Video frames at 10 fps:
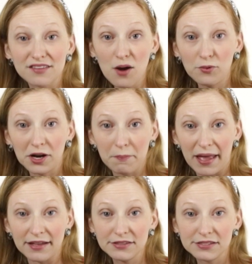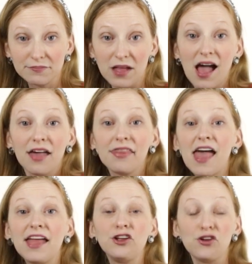is not wearing pants,
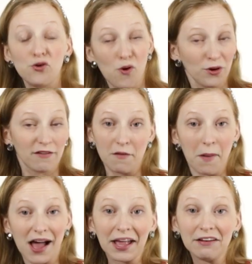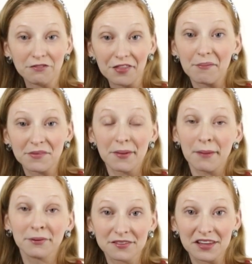then you won't have a pocket for them to be
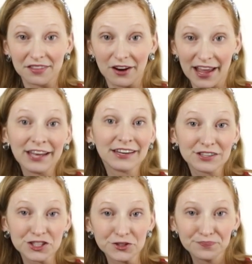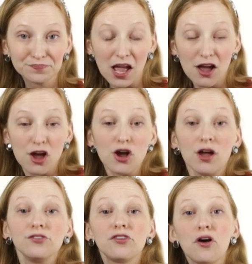able to stick their hand into.
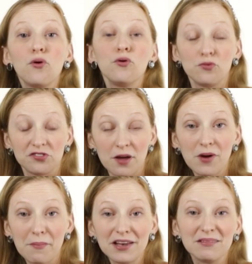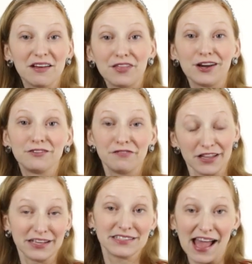So some women, if they're
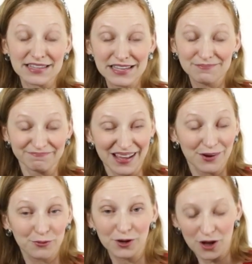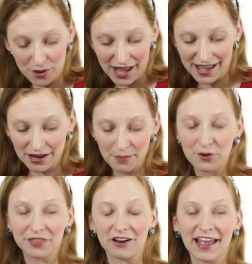feeling sassy, will go ahead and
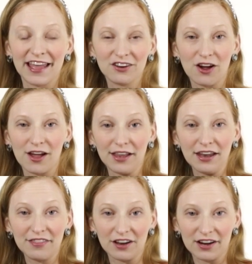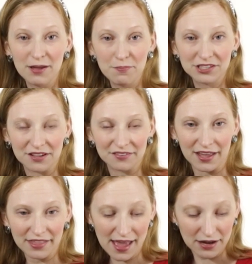put their hand on their hip just
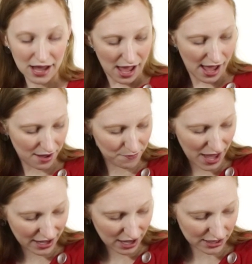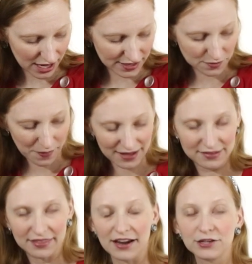like that and make a nice
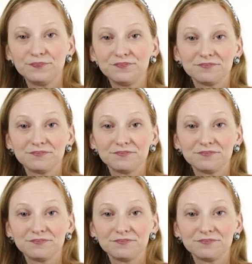space there.